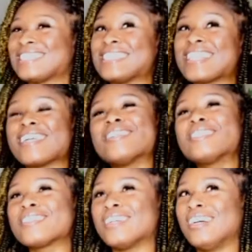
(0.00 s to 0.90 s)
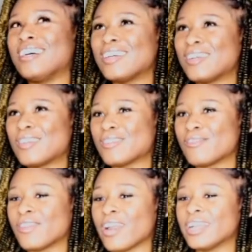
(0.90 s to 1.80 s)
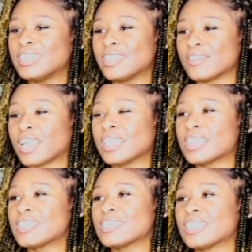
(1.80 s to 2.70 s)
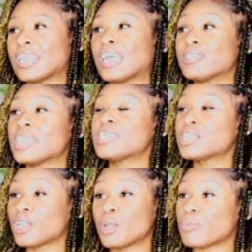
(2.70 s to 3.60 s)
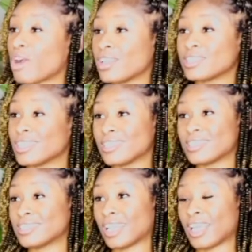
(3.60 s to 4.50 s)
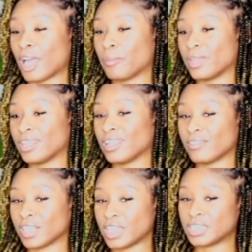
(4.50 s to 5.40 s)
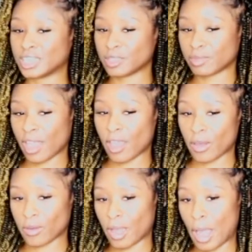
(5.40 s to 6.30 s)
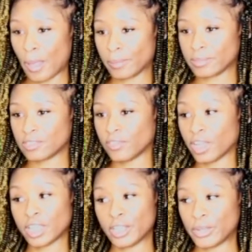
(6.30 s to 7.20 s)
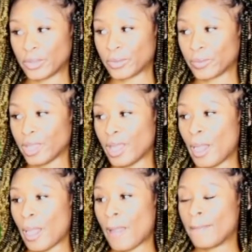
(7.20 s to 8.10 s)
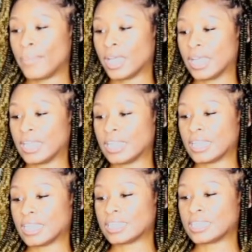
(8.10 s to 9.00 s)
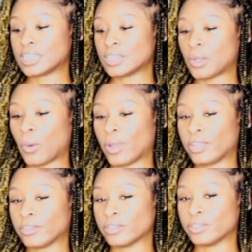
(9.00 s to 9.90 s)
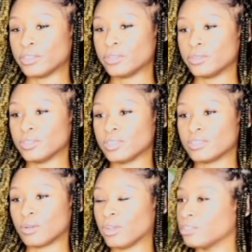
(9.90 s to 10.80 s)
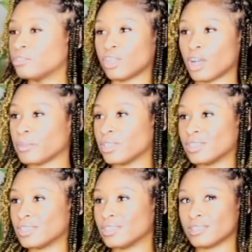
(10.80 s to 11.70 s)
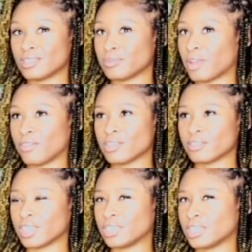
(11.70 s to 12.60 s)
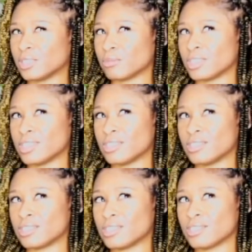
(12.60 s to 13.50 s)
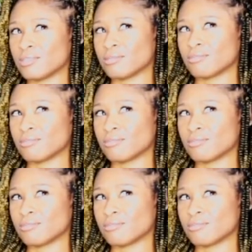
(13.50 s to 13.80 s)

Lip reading: It's very different. I think it's still a process. Like, I'm in a relationship now. It's fairly new, but just going through trauma since my first relationship was